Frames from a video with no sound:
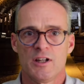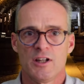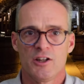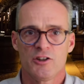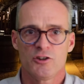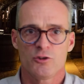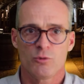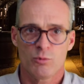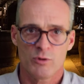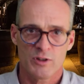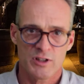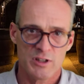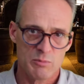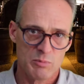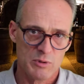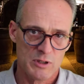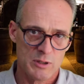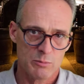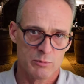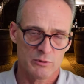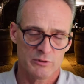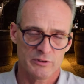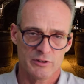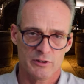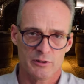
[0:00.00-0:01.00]
20
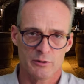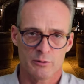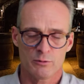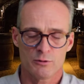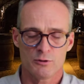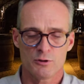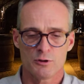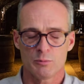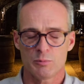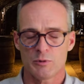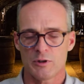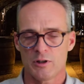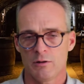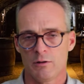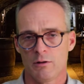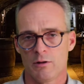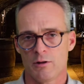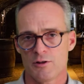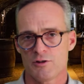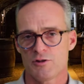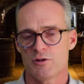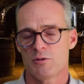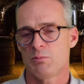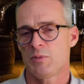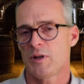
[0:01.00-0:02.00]
people in a group, a
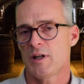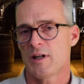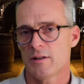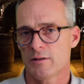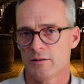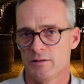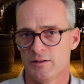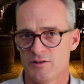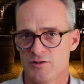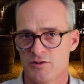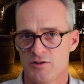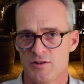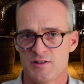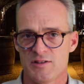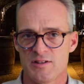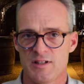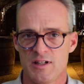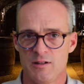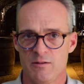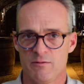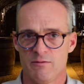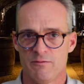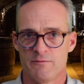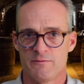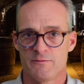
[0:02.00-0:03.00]
larger bottle is just
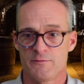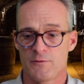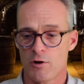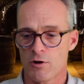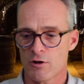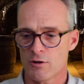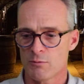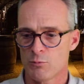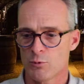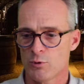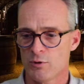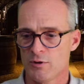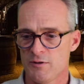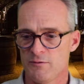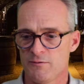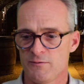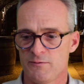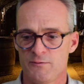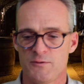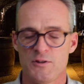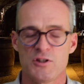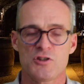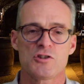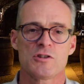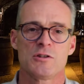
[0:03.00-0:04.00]
a far more
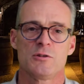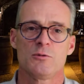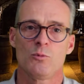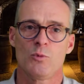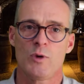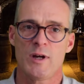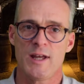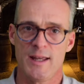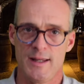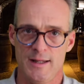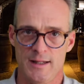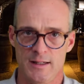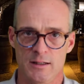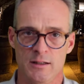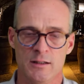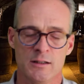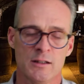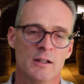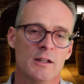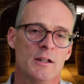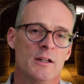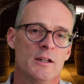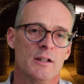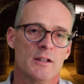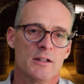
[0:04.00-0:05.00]
efficient way
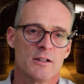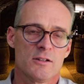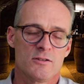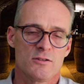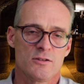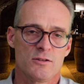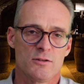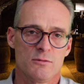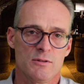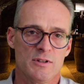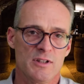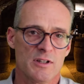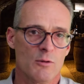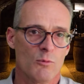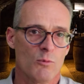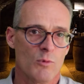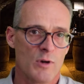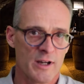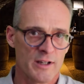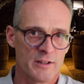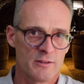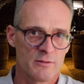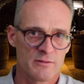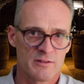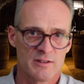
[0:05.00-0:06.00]
to get
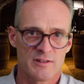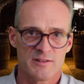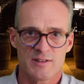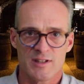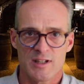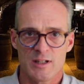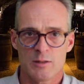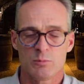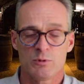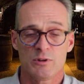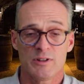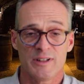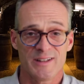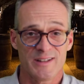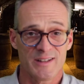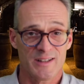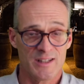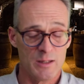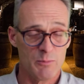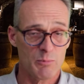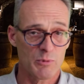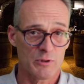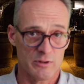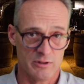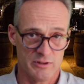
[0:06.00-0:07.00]
wine on the table and
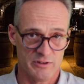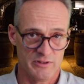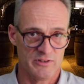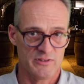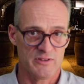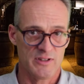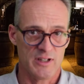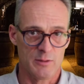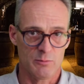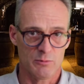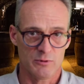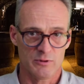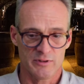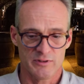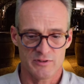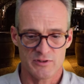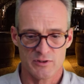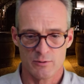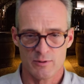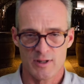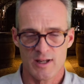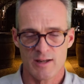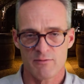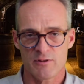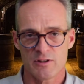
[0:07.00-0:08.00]
keep it on the table. And
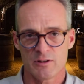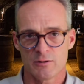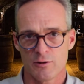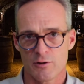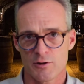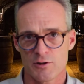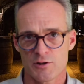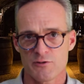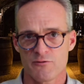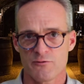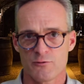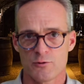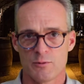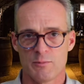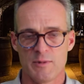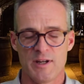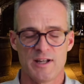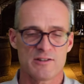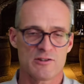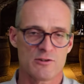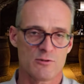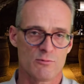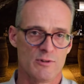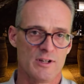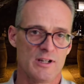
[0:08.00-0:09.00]
so having large
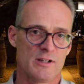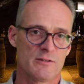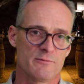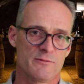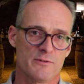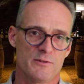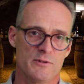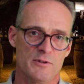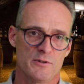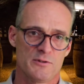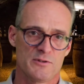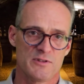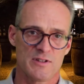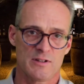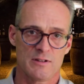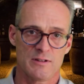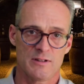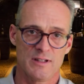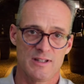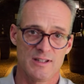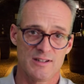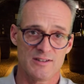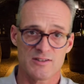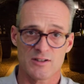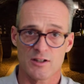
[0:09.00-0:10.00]
formats around for those
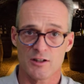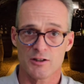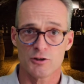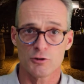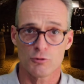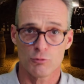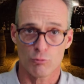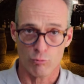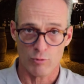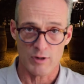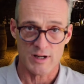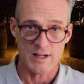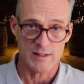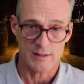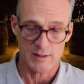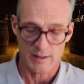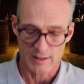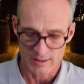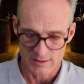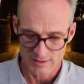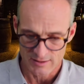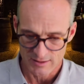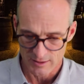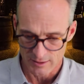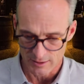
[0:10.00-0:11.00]
is a great
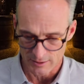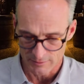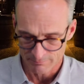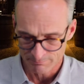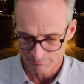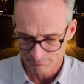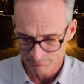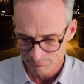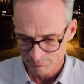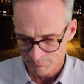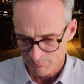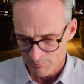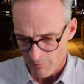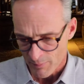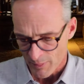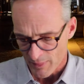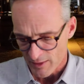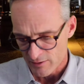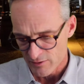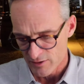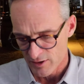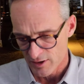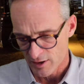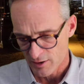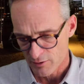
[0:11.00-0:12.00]
idea.
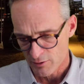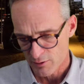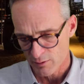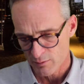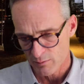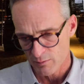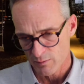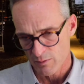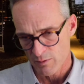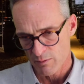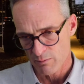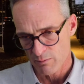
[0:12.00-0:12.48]
The other